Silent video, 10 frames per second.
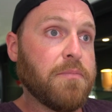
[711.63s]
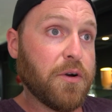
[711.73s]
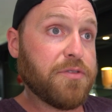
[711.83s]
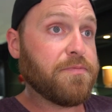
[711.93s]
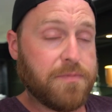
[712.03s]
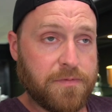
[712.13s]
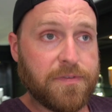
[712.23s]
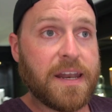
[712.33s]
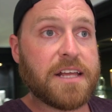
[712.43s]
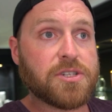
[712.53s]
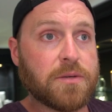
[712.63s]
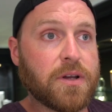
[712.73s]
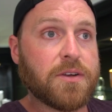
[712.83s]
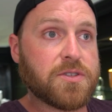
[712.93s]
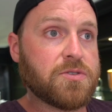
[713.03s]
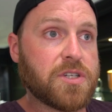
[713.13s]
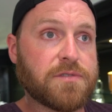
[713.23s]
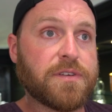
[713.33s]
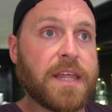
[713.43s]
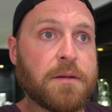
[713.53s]
Both financially, but also
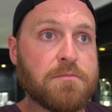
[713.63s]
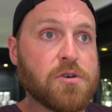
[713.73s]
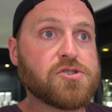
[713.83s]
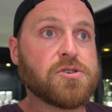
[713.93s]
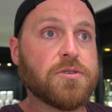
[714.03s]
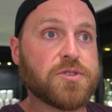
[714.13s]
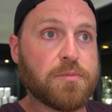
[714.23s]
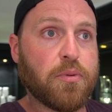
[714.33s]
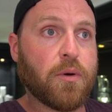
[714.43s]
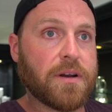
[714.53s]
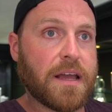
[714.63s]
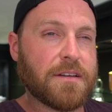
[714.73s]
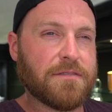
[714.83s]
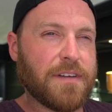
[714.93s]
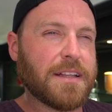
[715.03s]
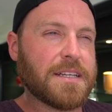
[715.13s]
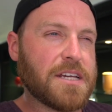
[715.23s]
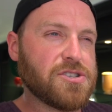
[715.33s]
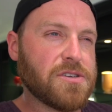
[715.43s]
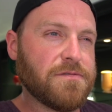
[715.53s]
just for that emotional support and
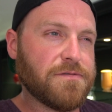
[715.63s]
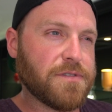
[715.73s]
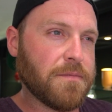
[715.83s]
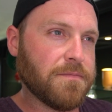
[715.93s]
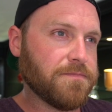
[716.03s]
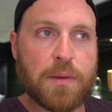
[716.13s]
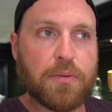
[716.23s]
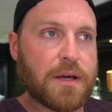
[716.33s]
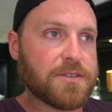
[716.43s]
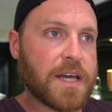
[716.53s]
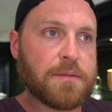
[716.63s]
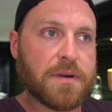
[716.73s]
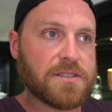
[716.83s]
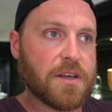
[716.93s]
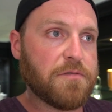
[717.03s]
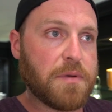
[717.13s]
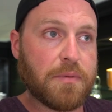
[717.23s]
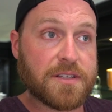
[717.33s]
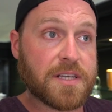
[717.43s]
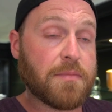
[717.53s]
validation from people outside myself,
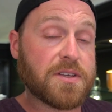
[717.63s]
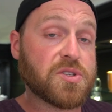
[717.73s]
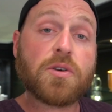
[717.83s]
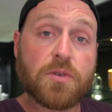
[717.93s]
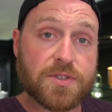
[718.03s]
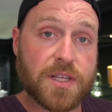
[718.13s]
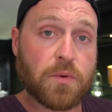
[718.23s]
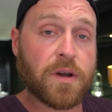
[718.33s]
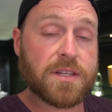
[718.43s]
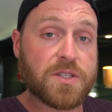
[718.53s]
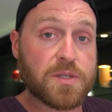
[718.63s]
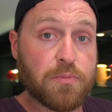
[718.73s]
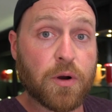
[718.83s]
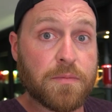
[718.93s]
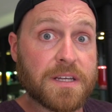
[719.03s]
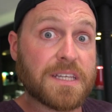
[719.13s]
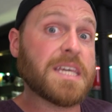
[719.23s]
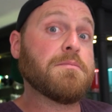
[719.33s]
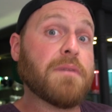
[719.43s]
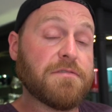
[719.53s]
people outside my circles that wanted to support me and
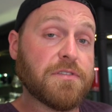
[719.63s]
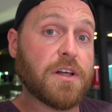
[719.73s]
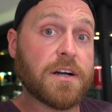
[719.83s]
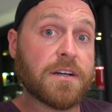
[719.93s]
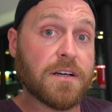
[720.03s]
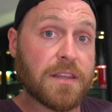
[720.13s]
keep my vlog